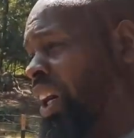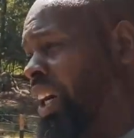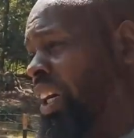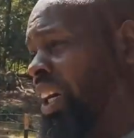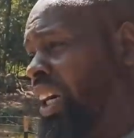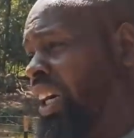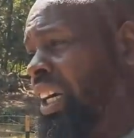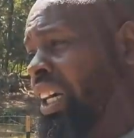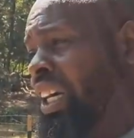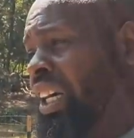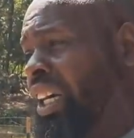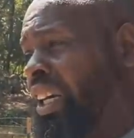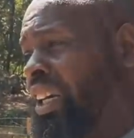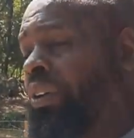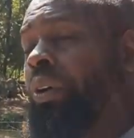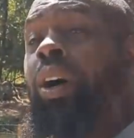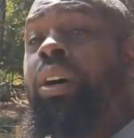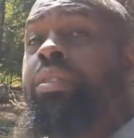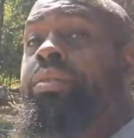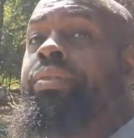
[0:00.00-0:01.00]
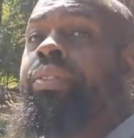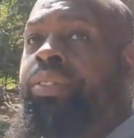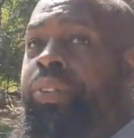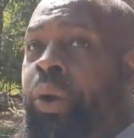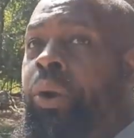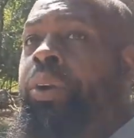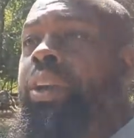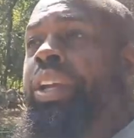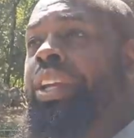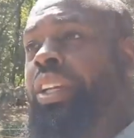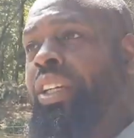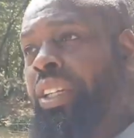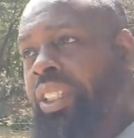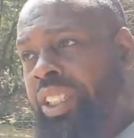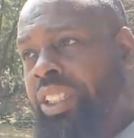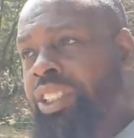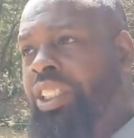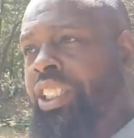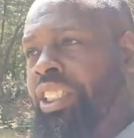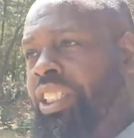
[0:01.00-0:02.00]
uh, uh, uh, well, 30
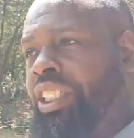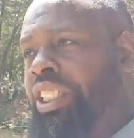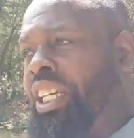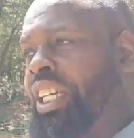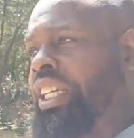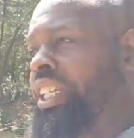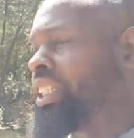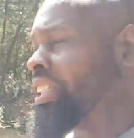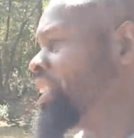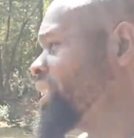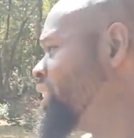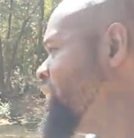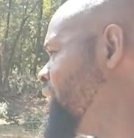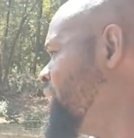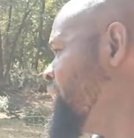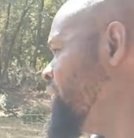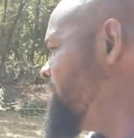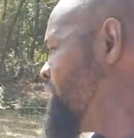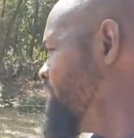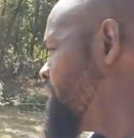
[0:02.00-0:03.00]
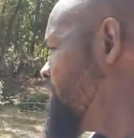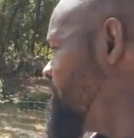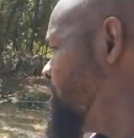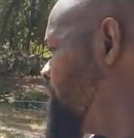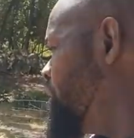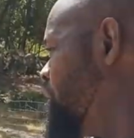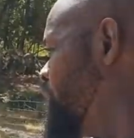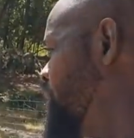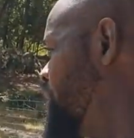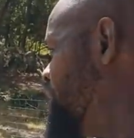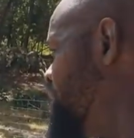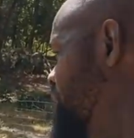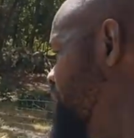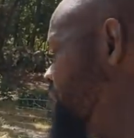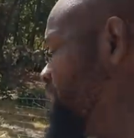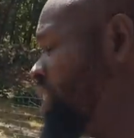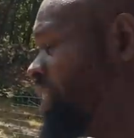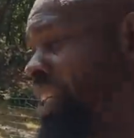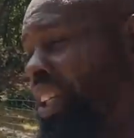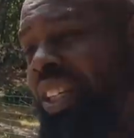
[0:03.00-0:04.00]
to 60 eggs, when
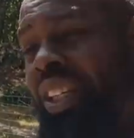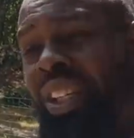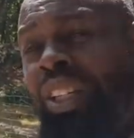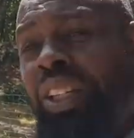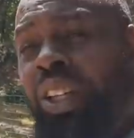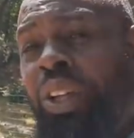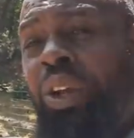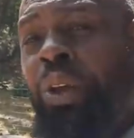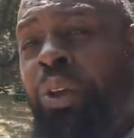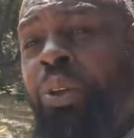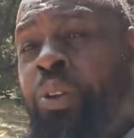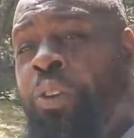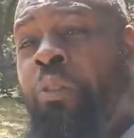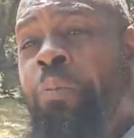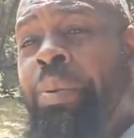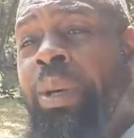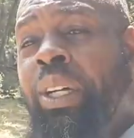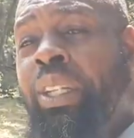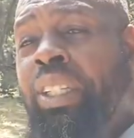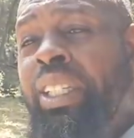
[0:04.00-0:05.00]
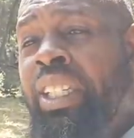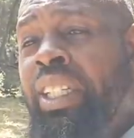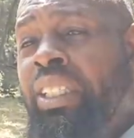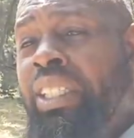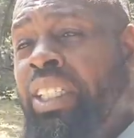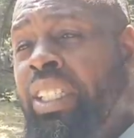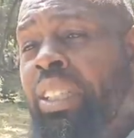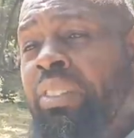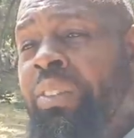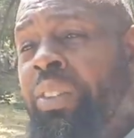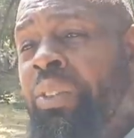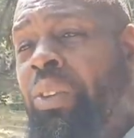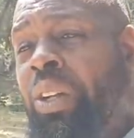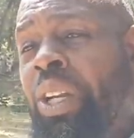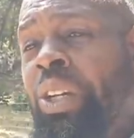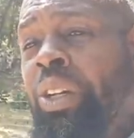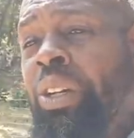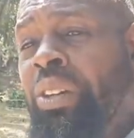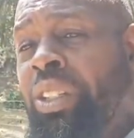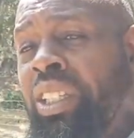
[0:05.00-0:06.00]
you've built this, and if you want
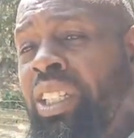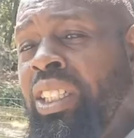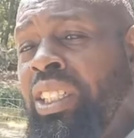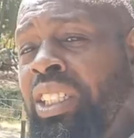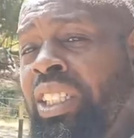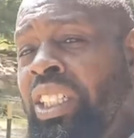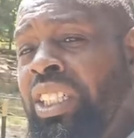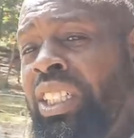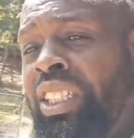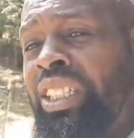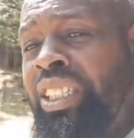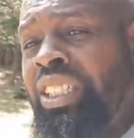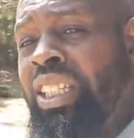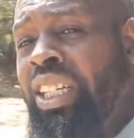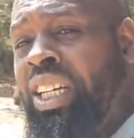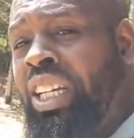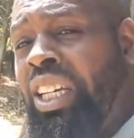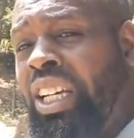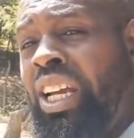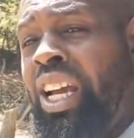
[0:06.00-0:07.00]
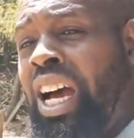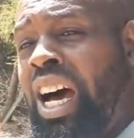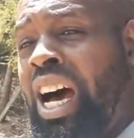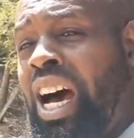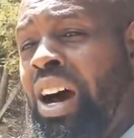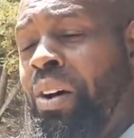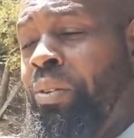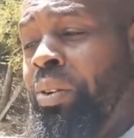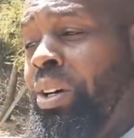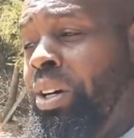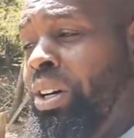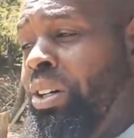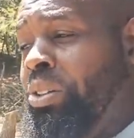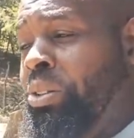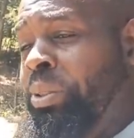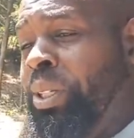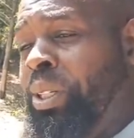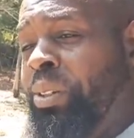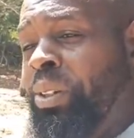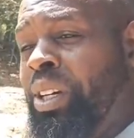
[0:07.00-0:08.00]
to know what this is, I will
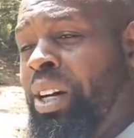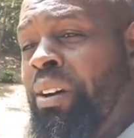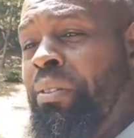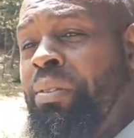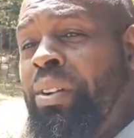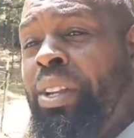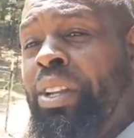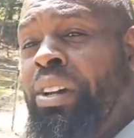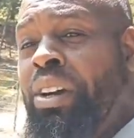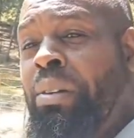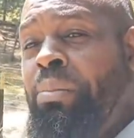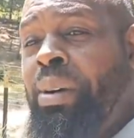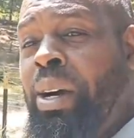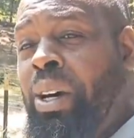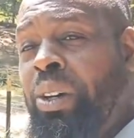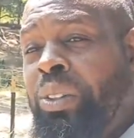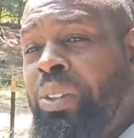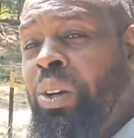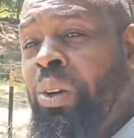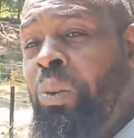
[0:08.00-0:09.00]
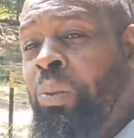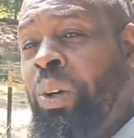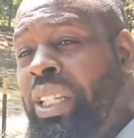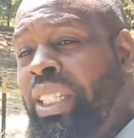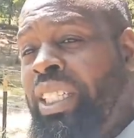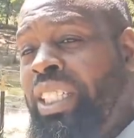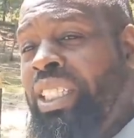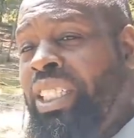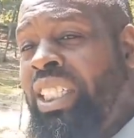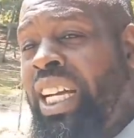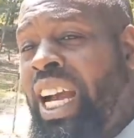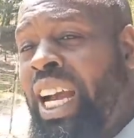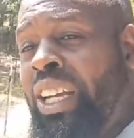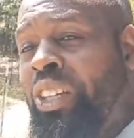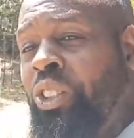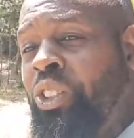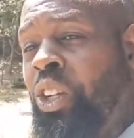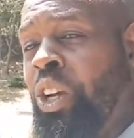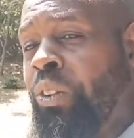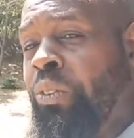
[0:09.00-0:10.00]
be doing a video about what these
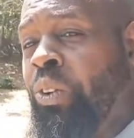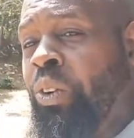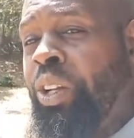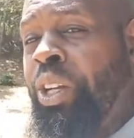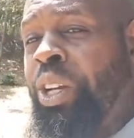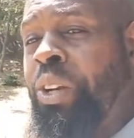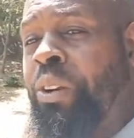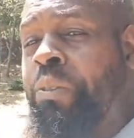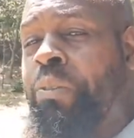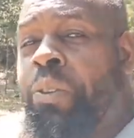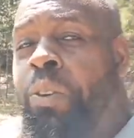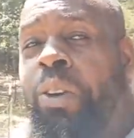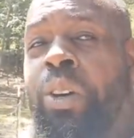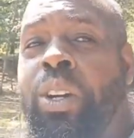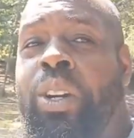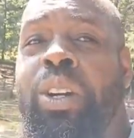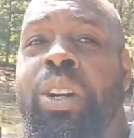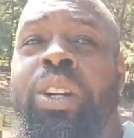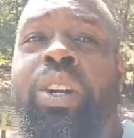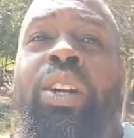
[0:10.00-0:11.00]
tires are for, here for